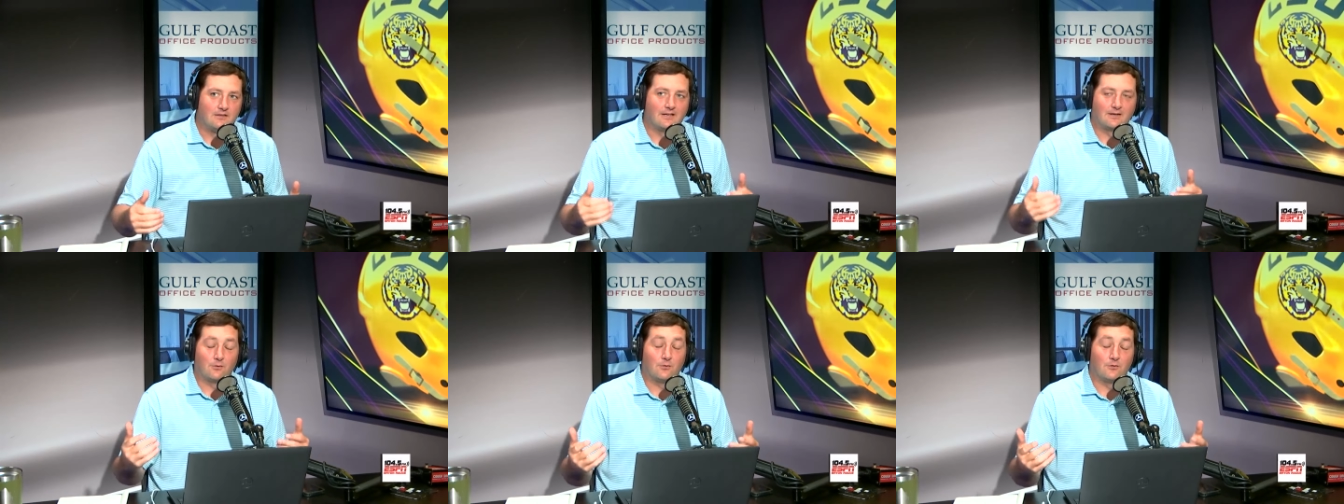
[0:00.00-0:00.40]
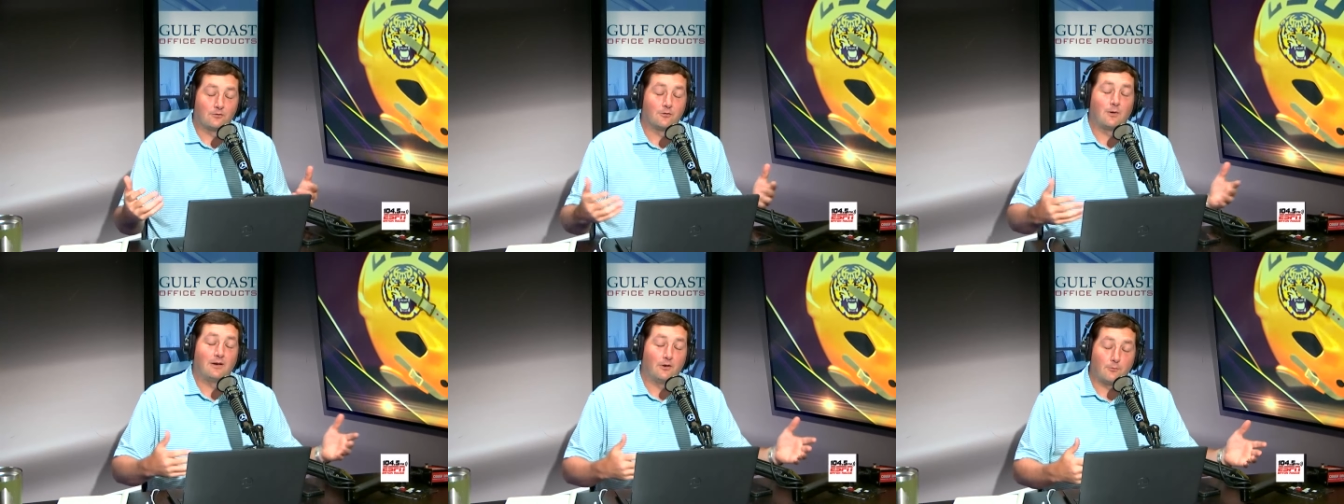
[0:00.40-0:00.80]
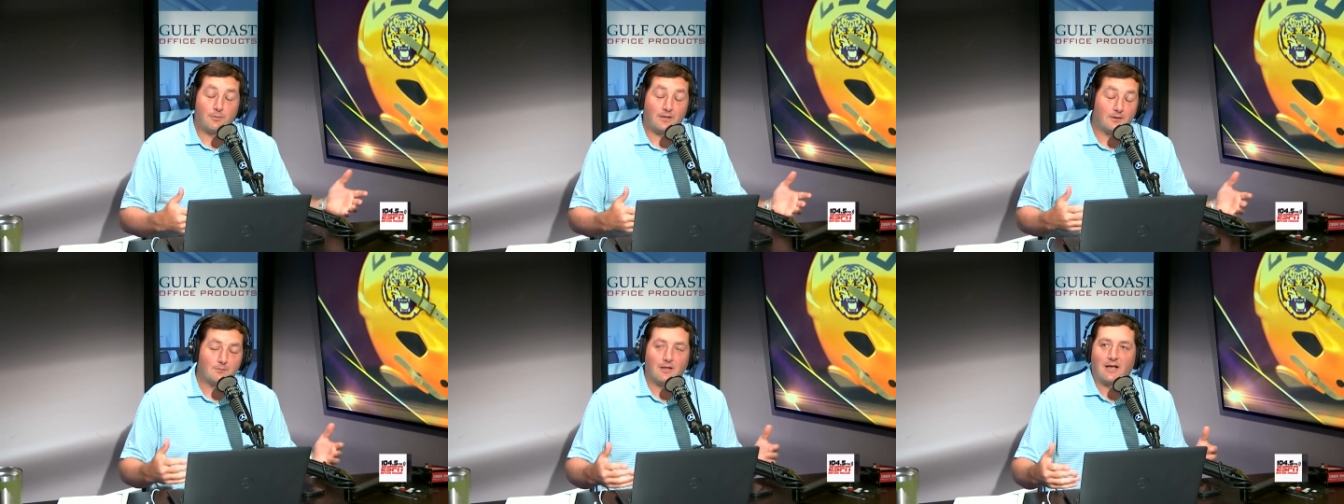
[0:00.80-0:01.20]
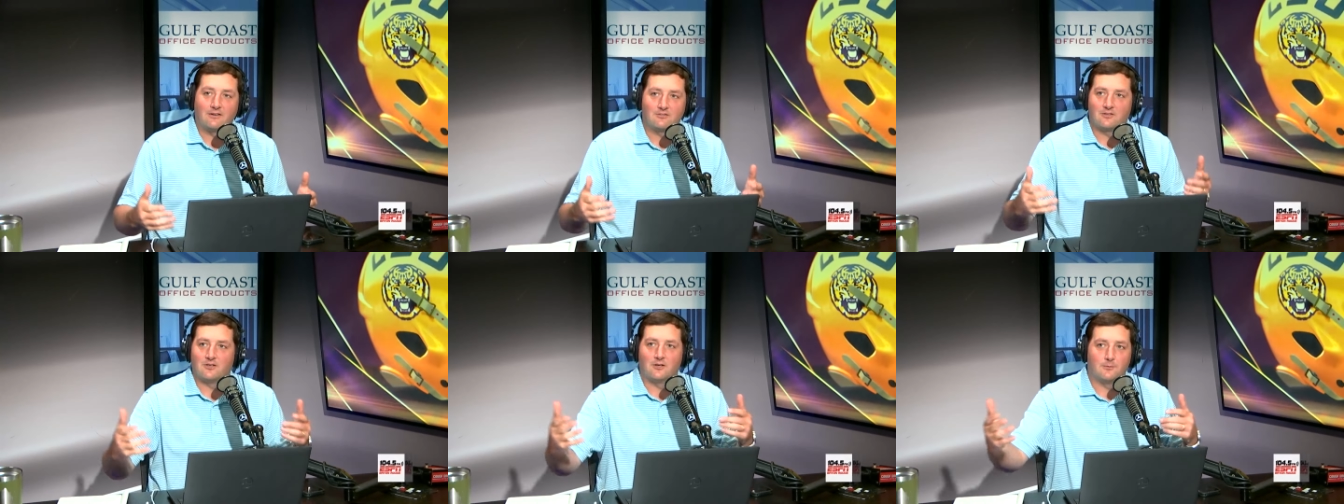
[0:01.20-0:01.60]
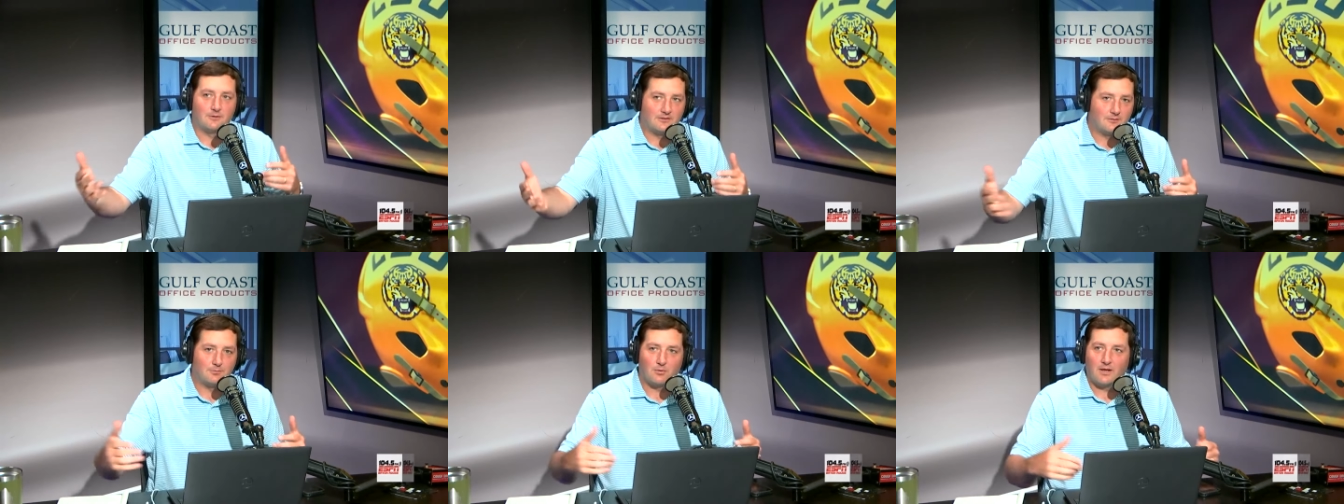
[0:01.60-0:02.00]
Nichols, who I know beat them last year,
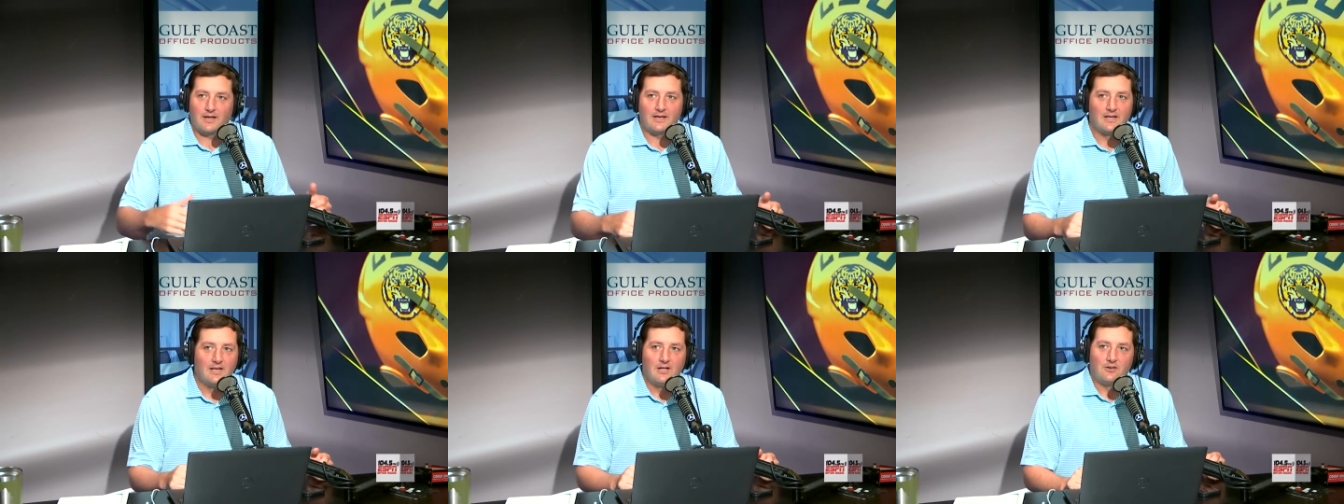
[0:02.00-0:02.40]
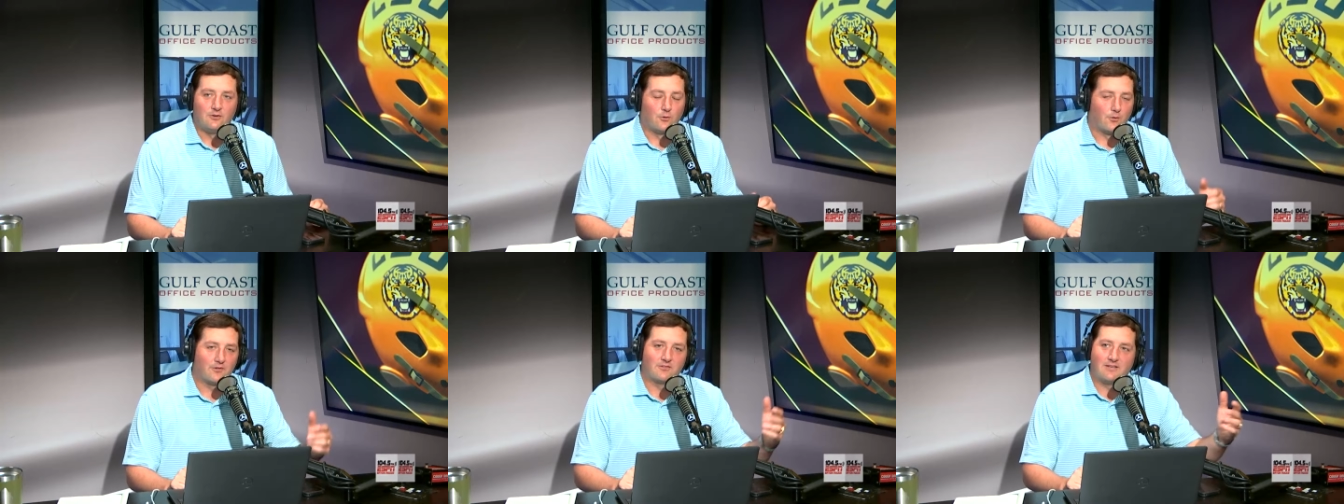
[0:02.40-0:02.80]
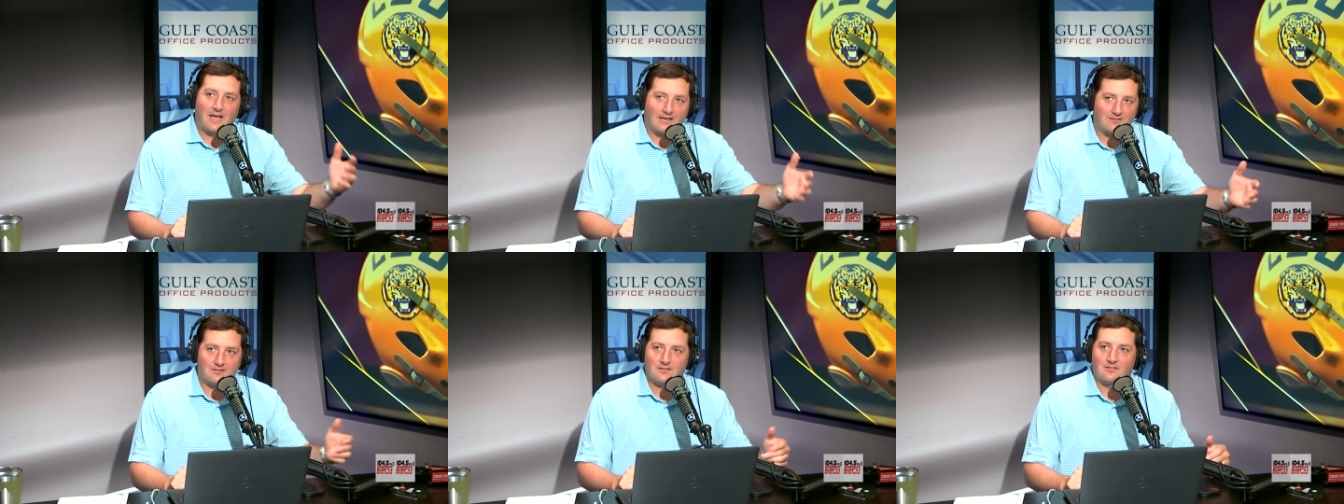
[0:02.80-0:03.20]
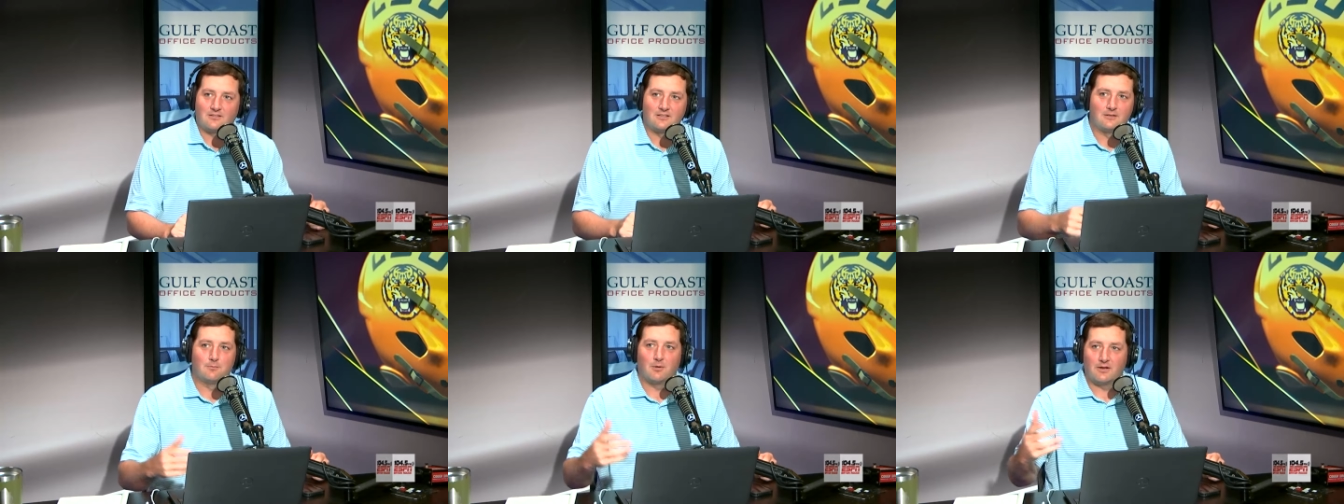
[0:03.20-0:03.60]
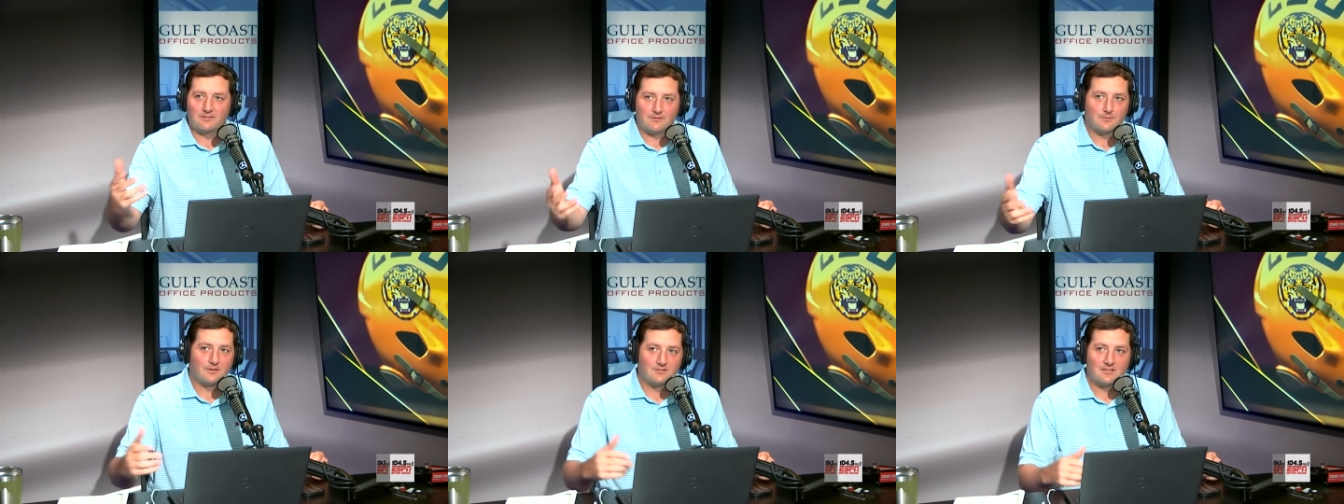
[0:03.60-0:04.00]
but you play North Texas and you play
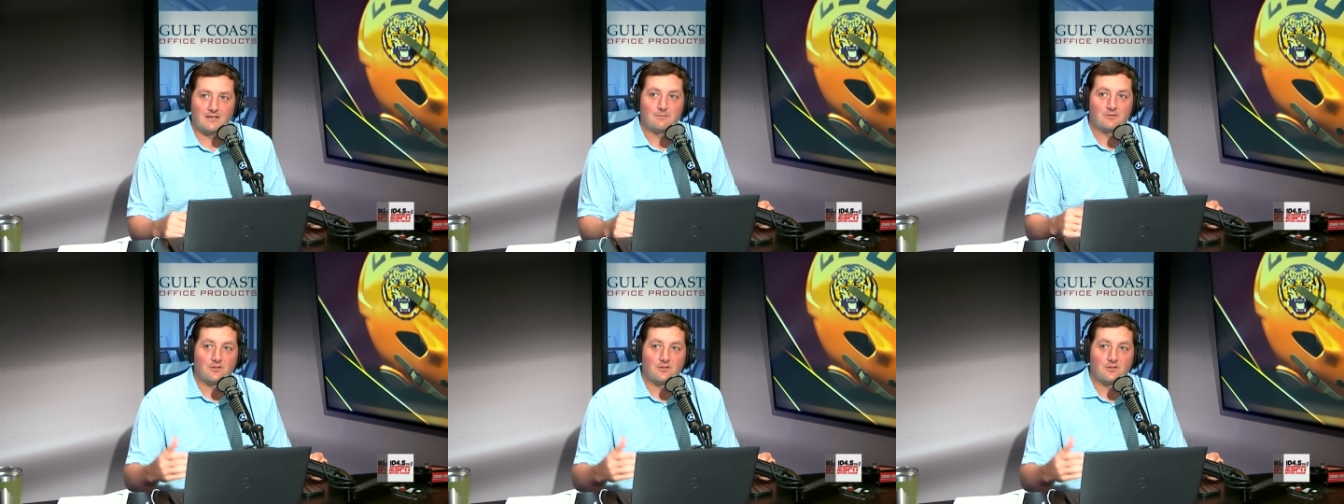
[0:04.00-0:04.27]
some of these teams,